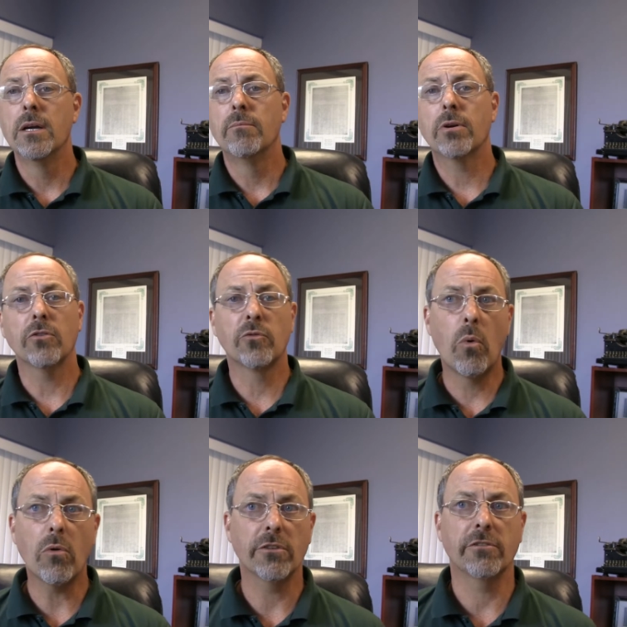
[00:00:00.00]
because
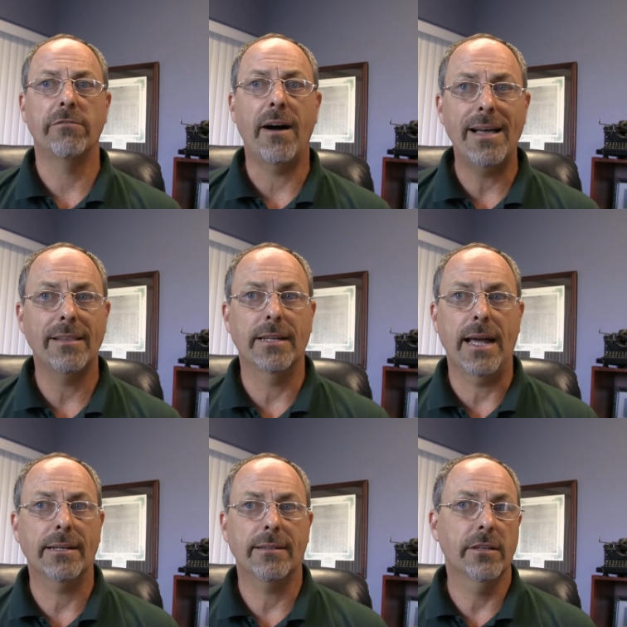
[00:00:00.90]
war is a violent
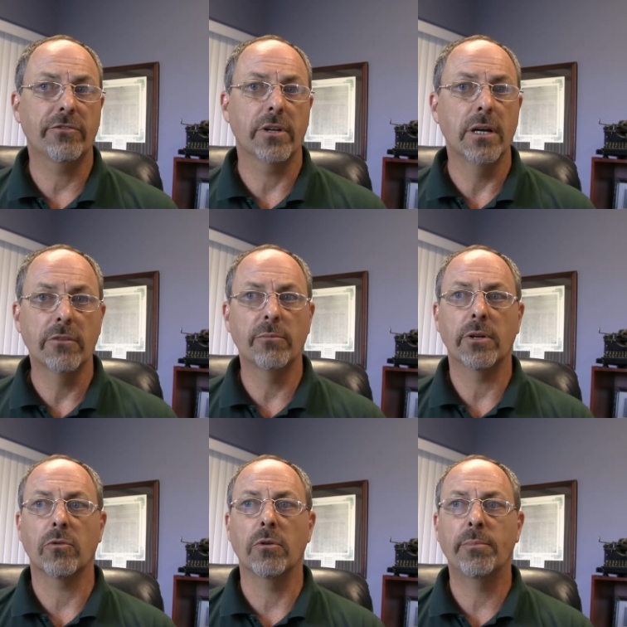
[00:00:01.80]
act against a
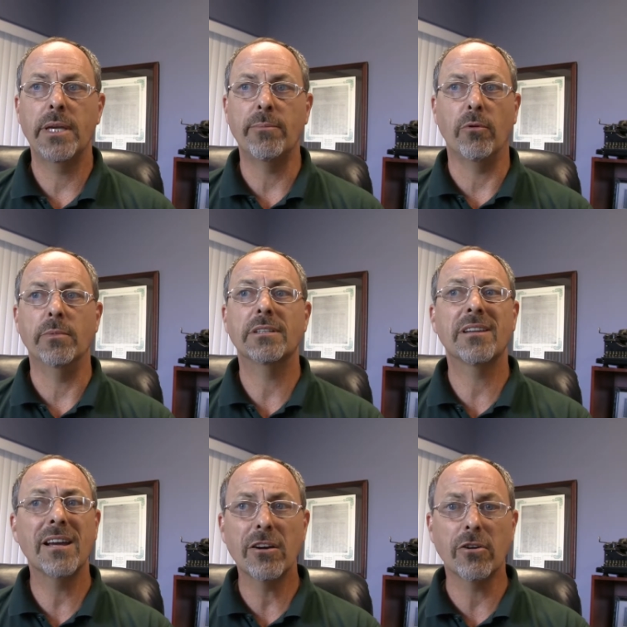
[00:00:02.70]
government or a people, but
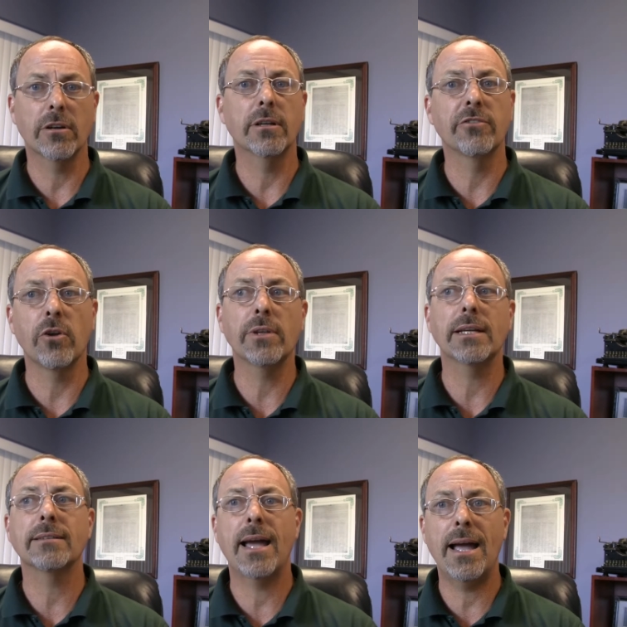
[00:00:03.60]
terror is only
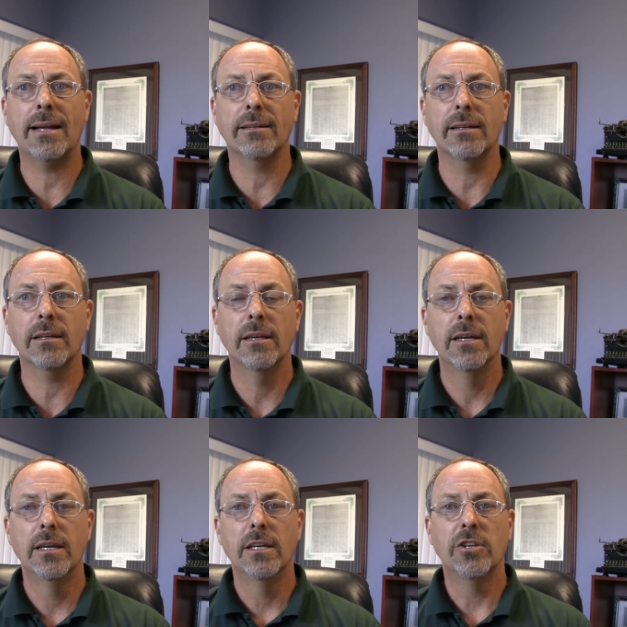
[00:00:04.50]
a tactic.
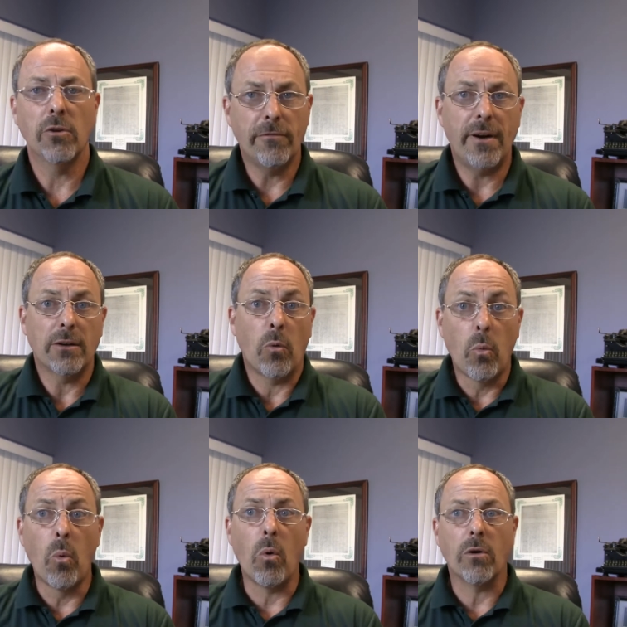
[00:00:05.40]
You don't fight a
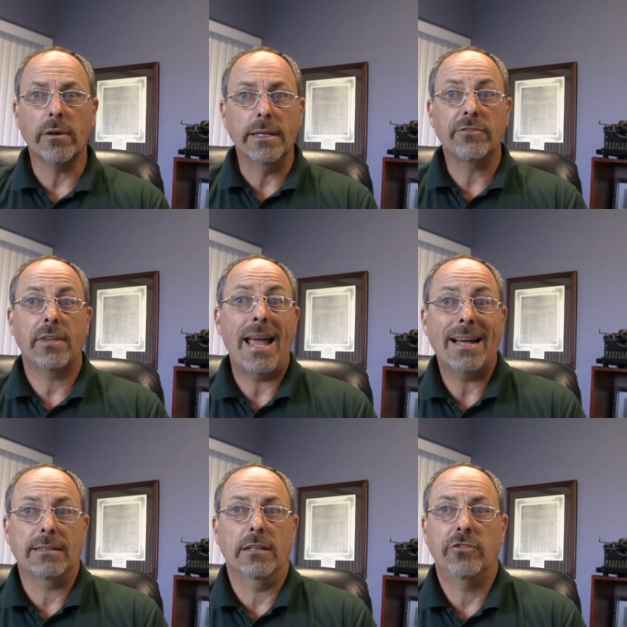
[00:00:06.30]
war against
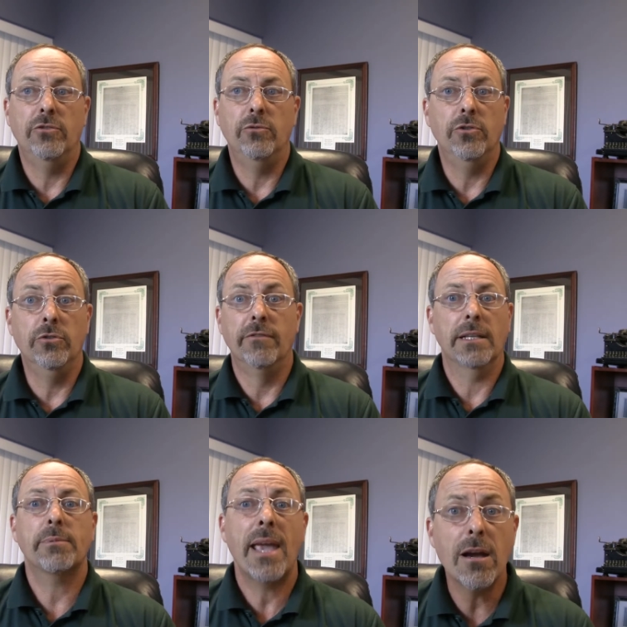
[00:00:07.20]
tactics. You
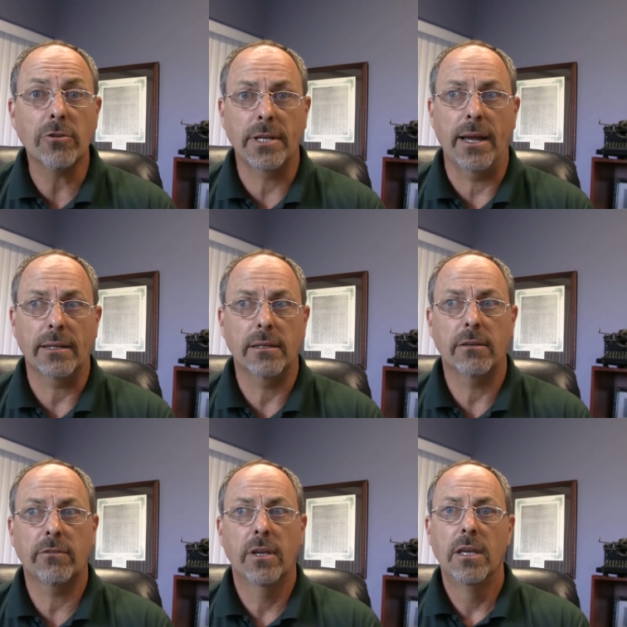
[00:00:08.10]
develop
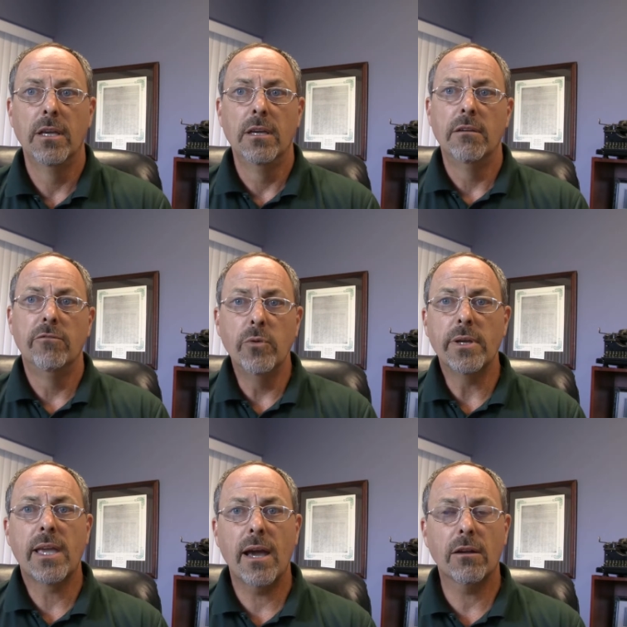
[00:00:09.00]
counter-tactics.
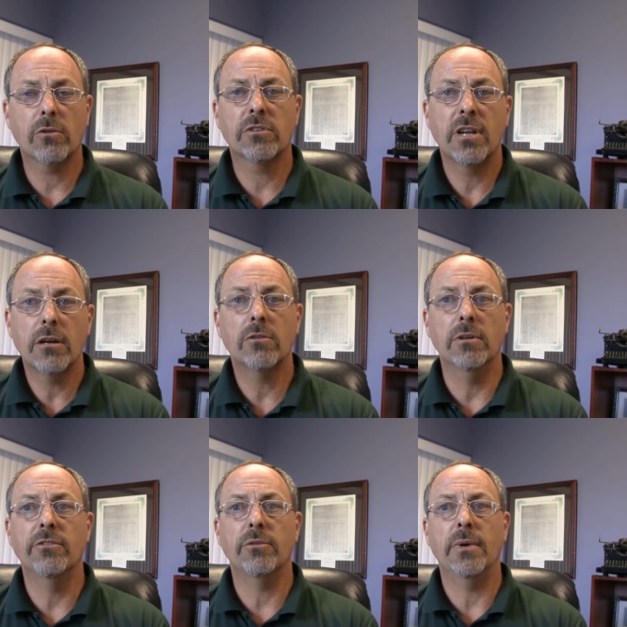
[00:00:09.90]
Viewing
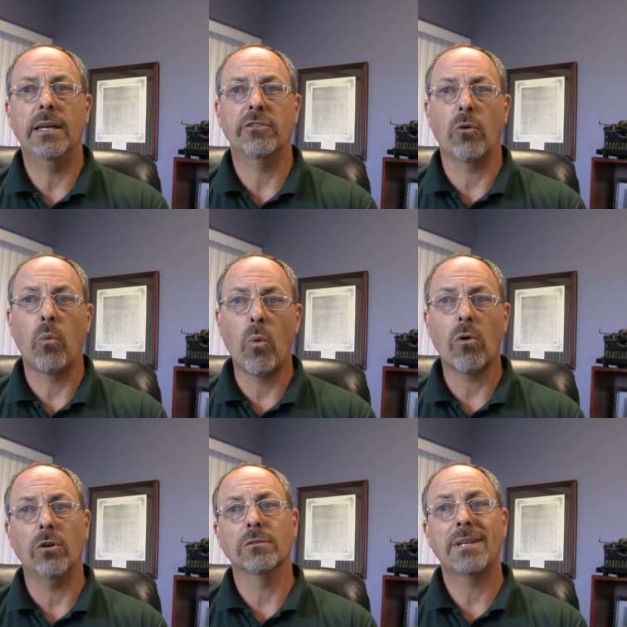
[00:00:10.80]
counterterrorism as a
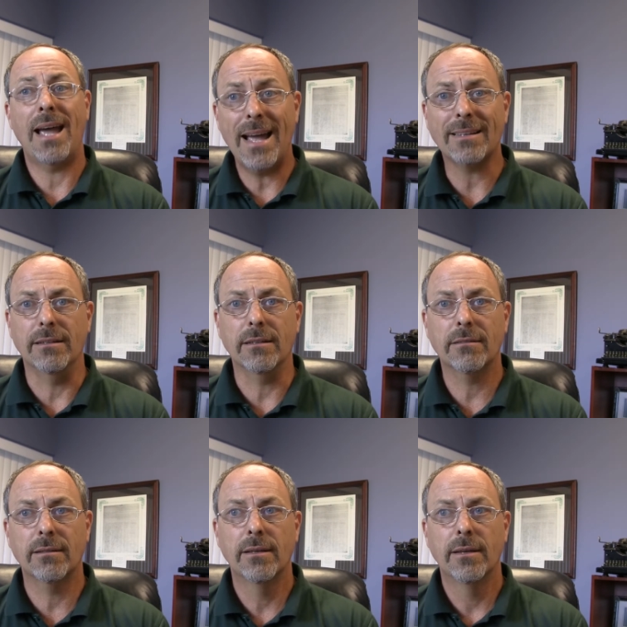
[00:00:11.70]
war on
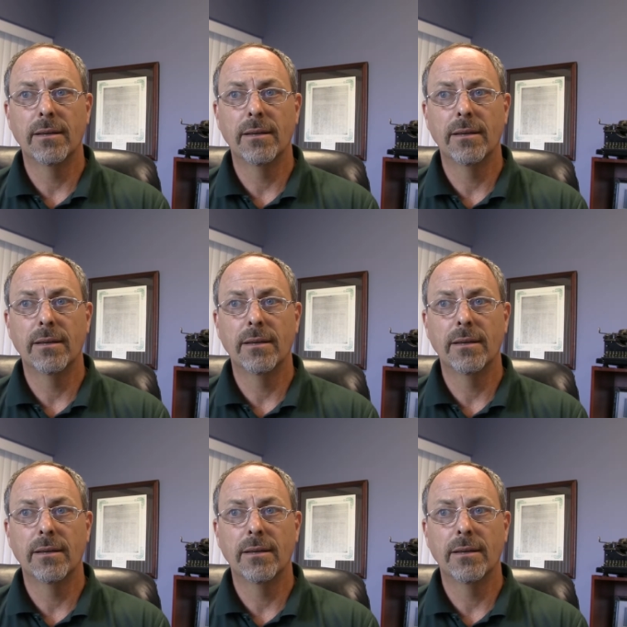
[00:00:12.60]
tactics